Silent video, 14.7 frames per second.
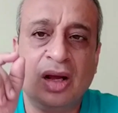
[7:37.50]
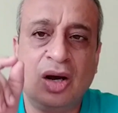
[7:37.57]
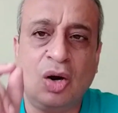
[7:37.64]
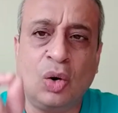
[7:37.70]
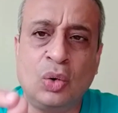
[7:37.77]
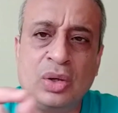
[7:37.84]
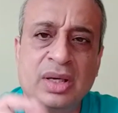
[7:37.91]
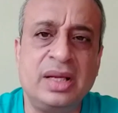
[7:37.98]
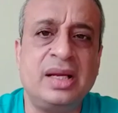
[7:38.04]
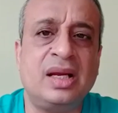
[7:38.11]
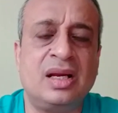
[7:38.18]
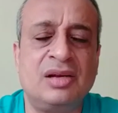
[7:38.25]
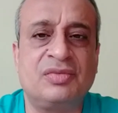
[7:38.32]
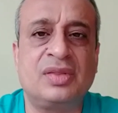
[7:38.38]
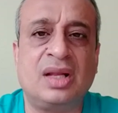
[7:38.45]
Only
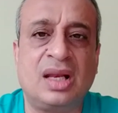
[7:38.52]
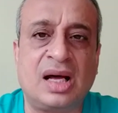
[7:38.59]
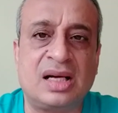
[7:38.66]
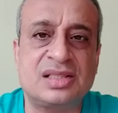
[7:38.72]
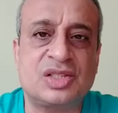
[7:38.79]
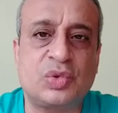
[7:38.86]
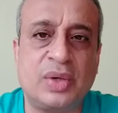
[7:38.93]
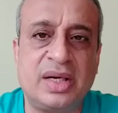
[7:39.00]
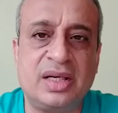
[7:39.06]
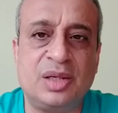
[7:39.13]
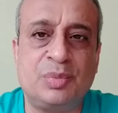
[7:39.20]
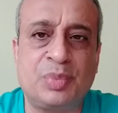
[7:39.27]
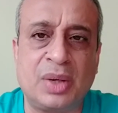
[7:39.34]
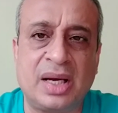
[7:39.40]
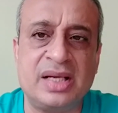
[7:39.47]
if the last
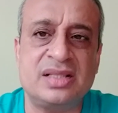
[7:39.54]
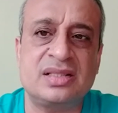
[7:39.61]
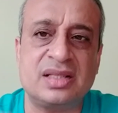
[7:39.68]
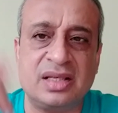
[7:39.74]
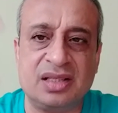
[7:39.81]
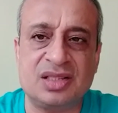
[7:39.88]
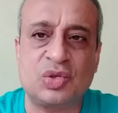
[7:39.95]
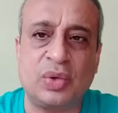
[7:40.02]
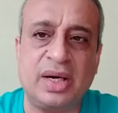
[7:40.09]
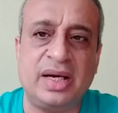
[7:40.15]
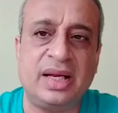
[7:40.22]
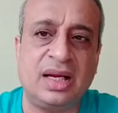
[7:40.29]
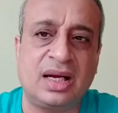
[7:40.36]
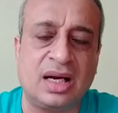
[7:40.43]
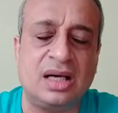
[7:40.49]
traded price is
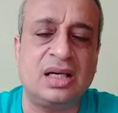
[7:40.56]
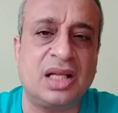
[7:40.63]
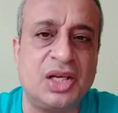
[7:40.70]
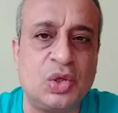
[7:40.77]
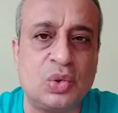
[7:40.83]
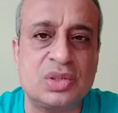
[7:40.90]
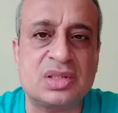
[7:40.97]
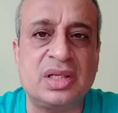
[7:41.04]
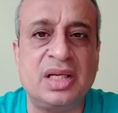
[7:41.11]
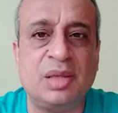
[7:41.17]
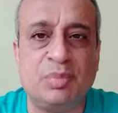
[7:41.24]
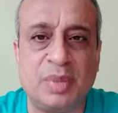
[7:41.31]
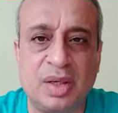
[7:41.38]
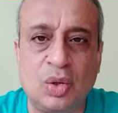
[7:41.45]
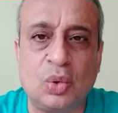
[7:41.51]
trading continuously
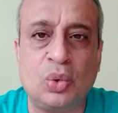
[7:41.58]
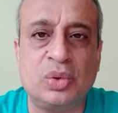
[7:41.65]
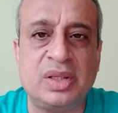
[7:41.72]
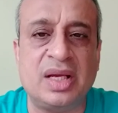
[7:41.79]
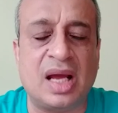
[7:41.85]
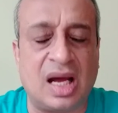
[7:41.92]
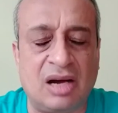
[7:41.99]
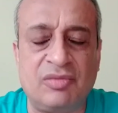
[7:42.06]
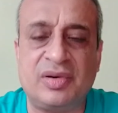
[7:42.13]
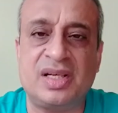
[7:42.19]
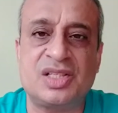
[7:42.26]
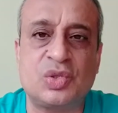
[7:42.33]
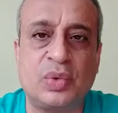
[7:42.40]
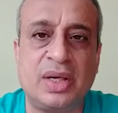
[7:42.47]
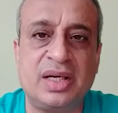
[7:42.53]
below the
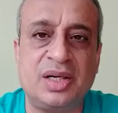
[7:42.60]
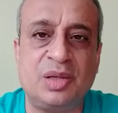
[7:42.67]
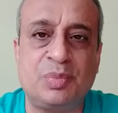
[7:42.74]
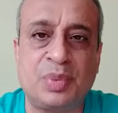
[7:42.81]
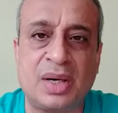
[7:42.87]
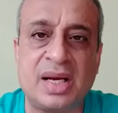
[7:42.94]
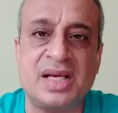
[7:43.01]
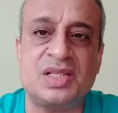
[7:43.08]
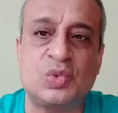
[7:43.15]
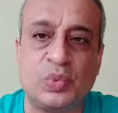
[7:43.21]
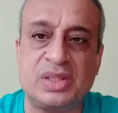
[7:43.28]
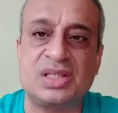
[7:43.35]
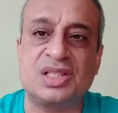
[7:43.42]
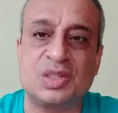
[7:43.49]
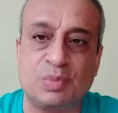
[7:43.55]
average traded price,
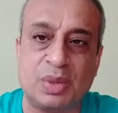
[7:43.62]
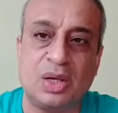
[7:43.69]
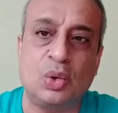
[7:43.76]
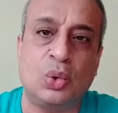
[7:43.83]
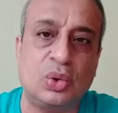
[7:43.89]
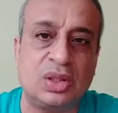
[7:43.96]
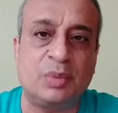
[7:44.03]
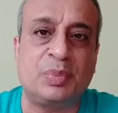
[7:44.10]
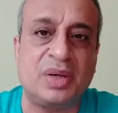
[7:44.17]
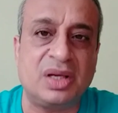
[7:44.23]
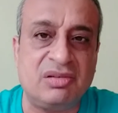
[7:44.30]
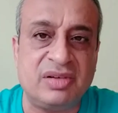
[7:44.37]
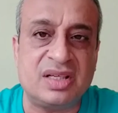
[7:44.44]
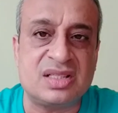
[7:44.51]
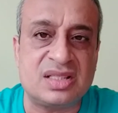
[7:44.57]
which is below the
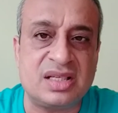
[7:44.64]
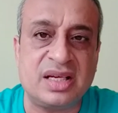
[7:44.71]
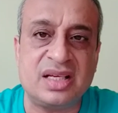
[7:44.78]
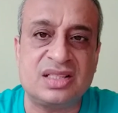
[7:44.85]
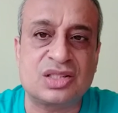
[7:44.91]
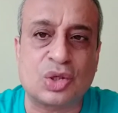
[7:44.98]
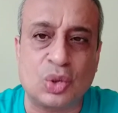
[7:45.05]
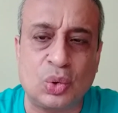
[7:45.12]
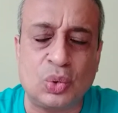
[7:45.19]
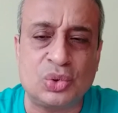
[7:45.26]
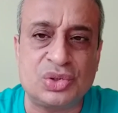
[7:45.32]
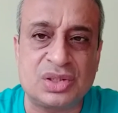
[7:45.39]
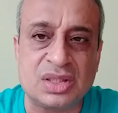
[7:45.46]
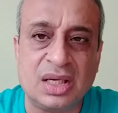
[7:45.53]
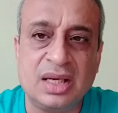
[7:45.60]
previous day's
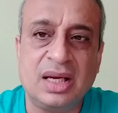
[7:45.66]
close,